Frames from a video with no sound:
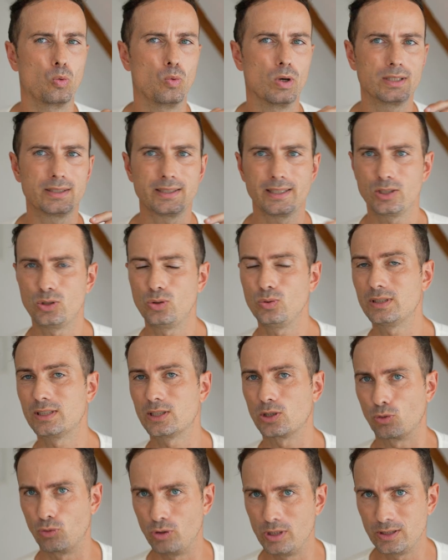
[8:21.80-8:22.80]
Once I took
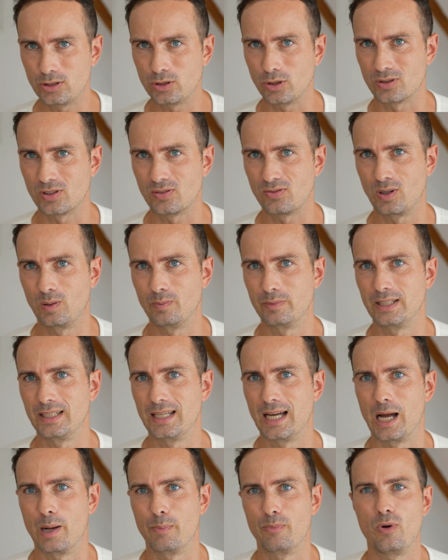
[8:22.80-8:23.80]
screenshots from
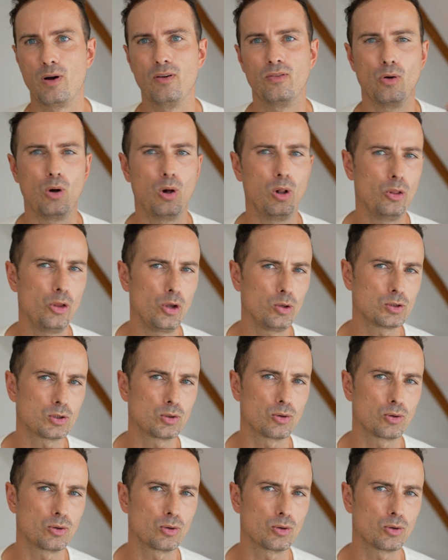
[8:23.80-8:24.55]
the app of all those